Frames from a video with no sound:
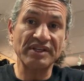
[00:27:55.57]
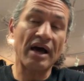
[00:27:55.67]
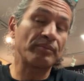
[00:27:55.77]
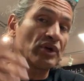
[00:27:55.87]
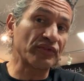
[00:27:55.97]
and how
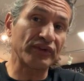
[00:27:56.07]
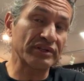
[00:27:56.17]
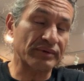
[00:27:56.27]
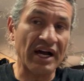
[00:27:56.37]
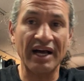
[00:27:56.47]
beautiful it
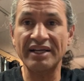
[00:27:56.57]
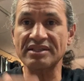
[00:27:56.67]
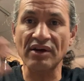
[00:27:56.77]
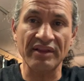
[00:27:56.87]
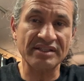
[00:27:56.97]
rides
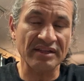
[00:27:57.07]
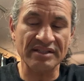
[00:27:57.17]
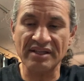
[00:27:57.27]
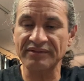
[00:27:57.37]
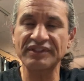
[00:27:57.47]
and all this other
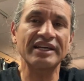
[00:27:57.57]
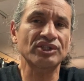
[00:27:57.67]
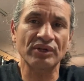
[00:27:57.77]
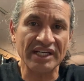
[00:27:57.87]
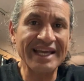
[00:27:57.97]
stuff. Yeah,
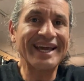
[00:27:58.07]
sure.